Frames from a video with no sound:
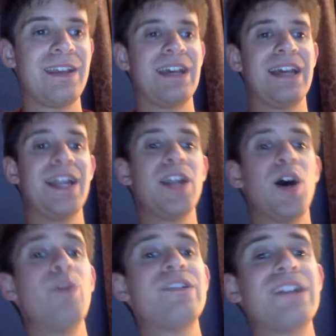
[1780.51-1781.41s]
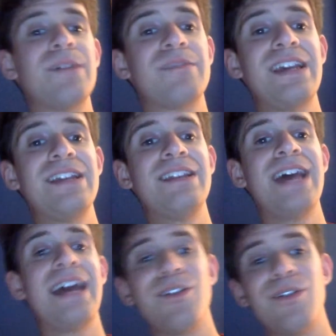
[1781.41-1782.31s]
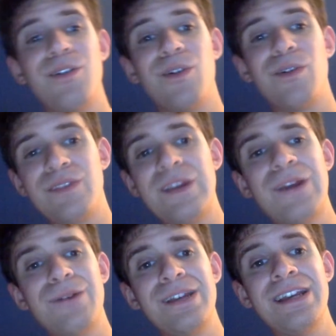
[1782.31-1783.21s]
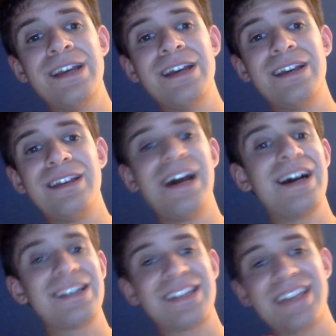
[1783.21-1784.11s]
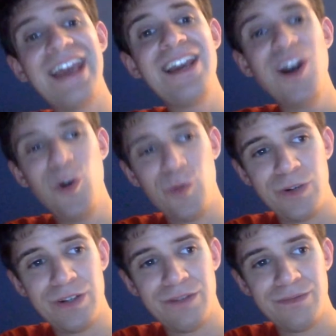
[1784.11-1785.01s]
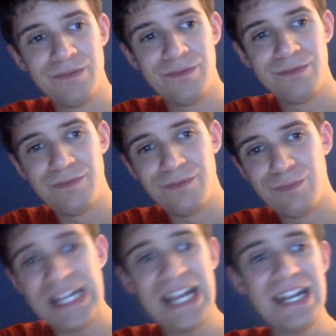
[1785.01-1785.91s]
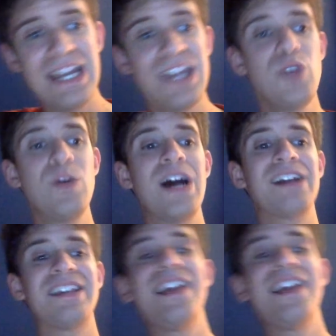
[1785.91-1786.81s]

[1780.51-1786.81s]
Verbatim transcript: And then Owens ended up saying that Theory got K O'd. And then a you got K